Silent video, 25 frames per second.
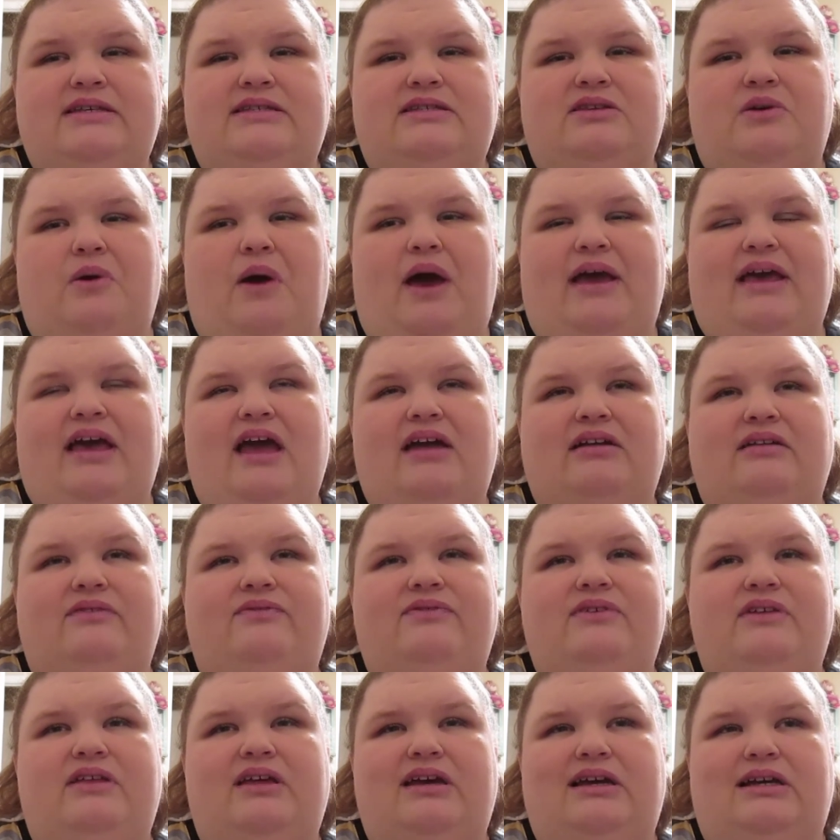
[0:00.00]
so I kind of
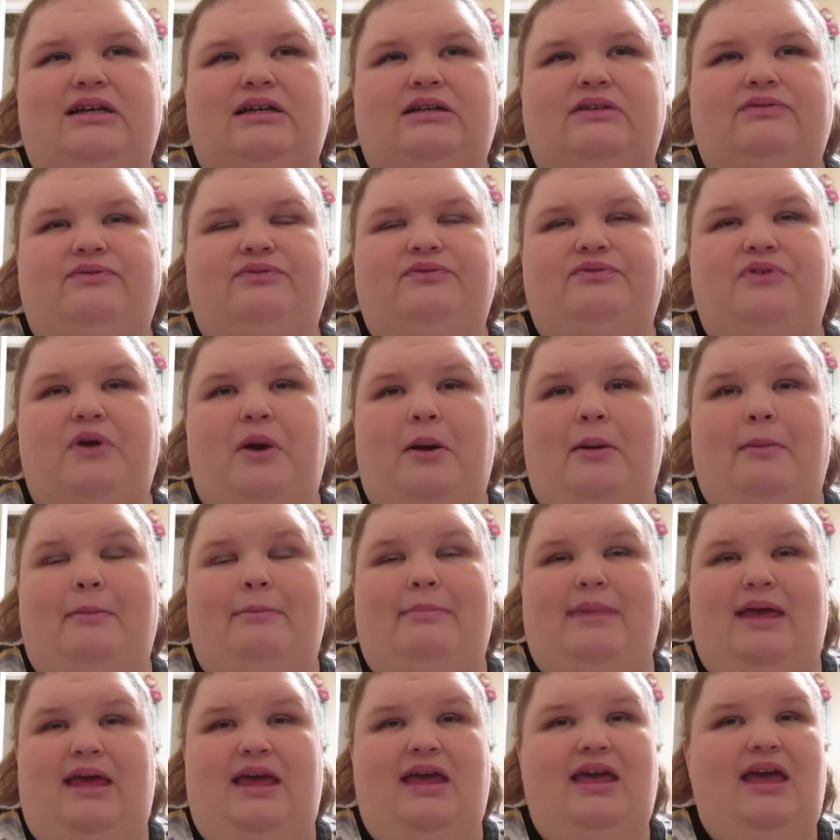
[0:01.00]
feel like for
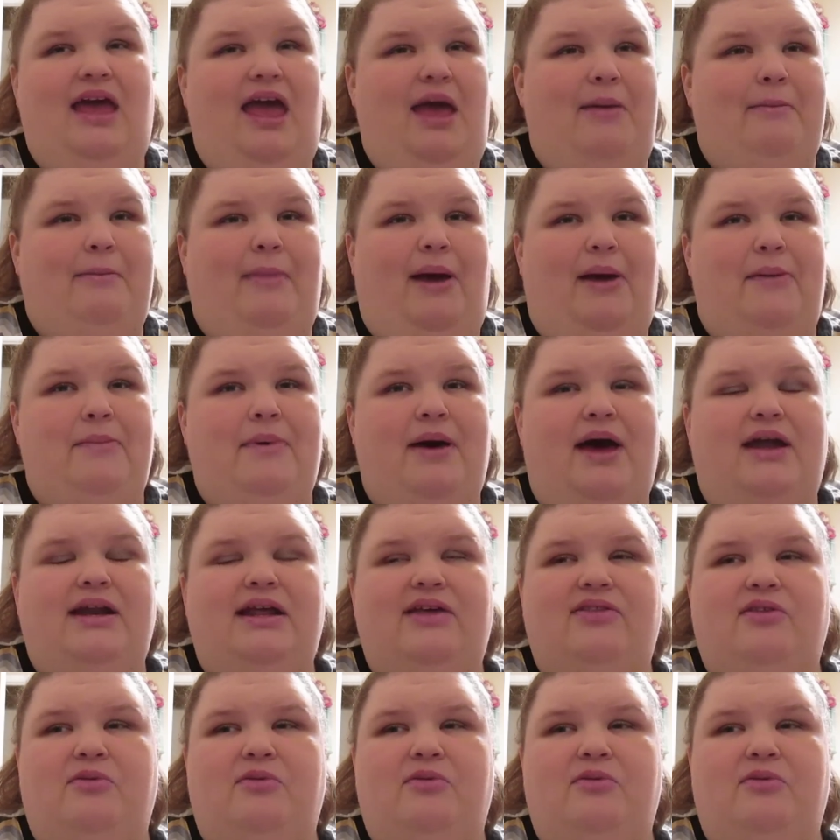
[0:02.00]
me and my body,